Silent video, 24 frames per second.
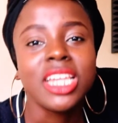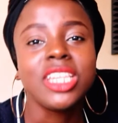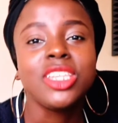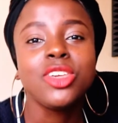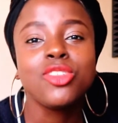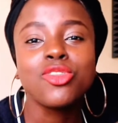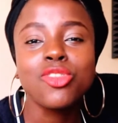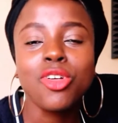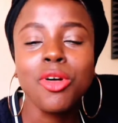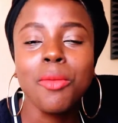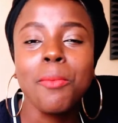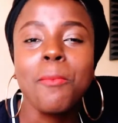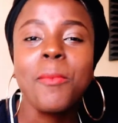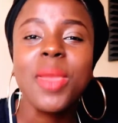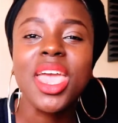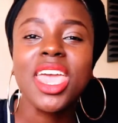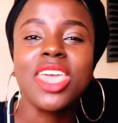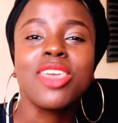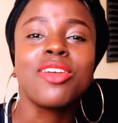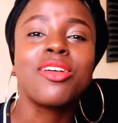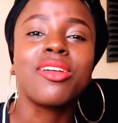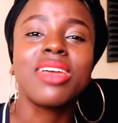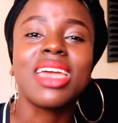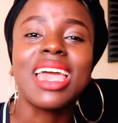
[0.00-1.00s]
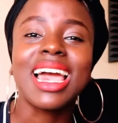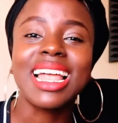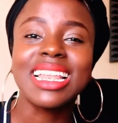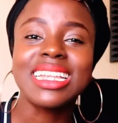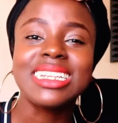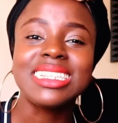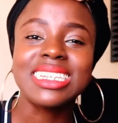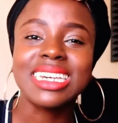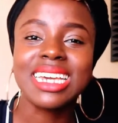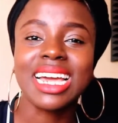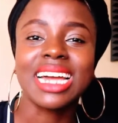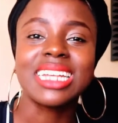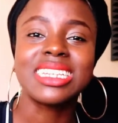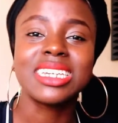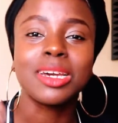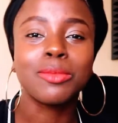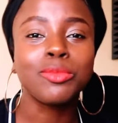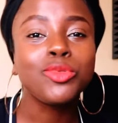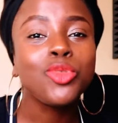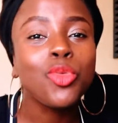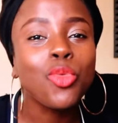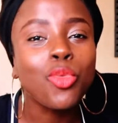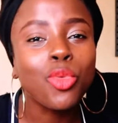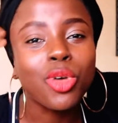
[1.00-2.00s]
You know, make your reality catch
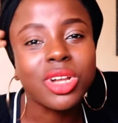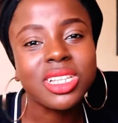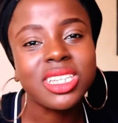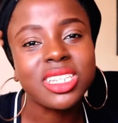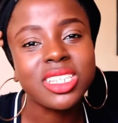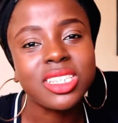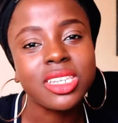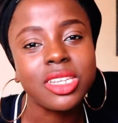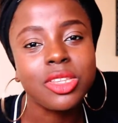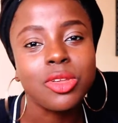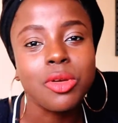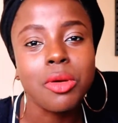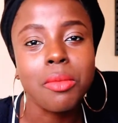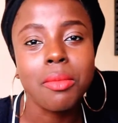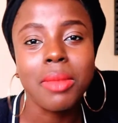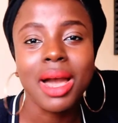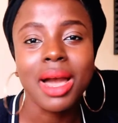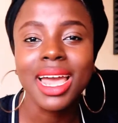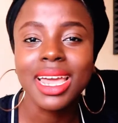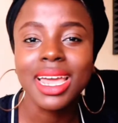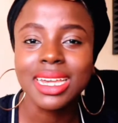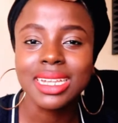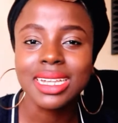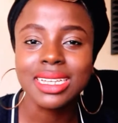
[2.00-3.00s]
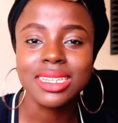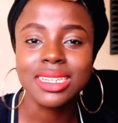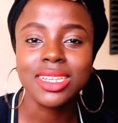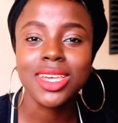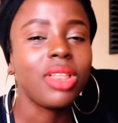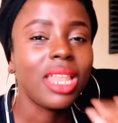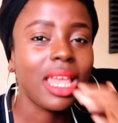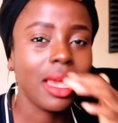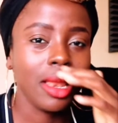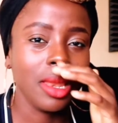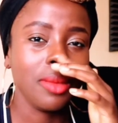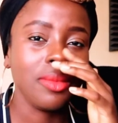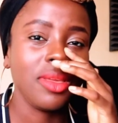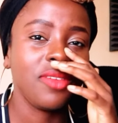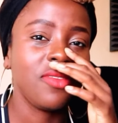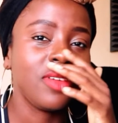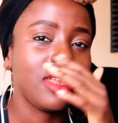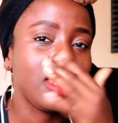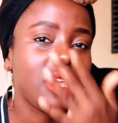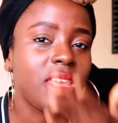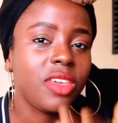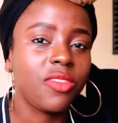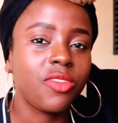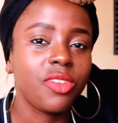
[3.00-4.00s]
up to what is in your mind. And let me
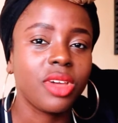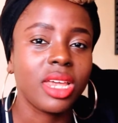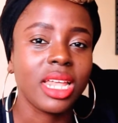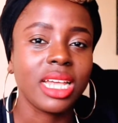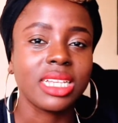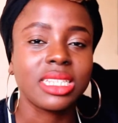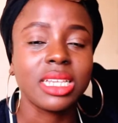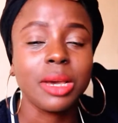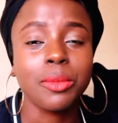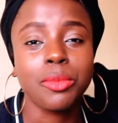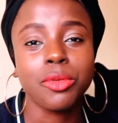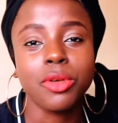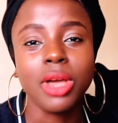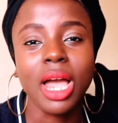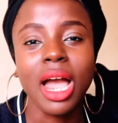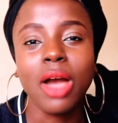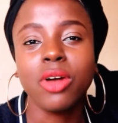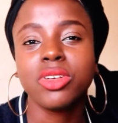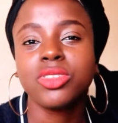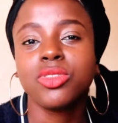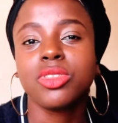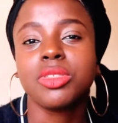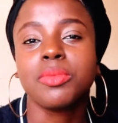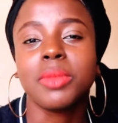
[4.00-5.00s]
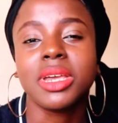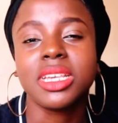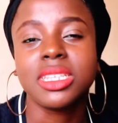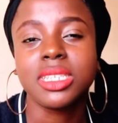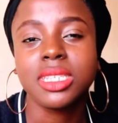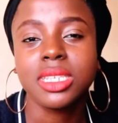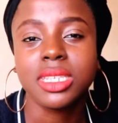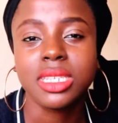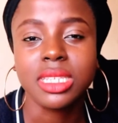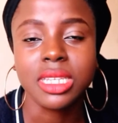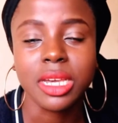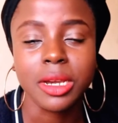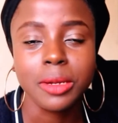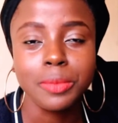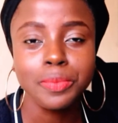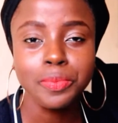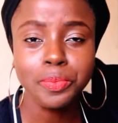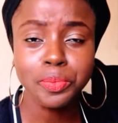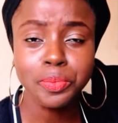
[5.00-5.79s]
even give you an example. I was with my sister